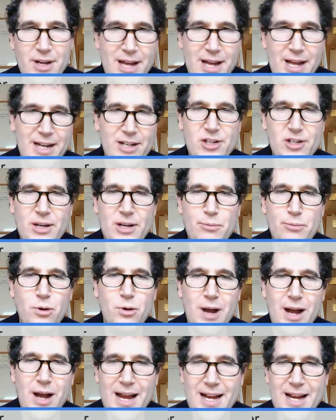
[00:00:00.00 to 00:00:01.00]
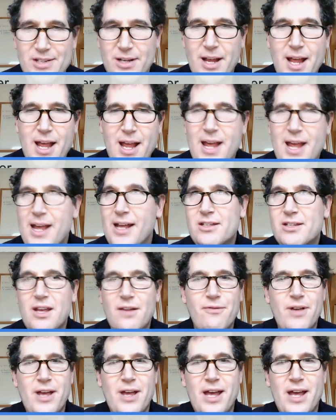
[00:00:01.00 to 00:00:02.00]
She had poor eyes and stuff,
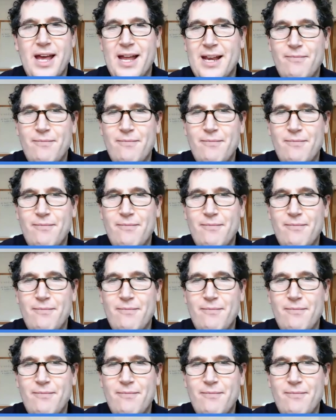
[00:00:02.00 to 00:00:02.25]
and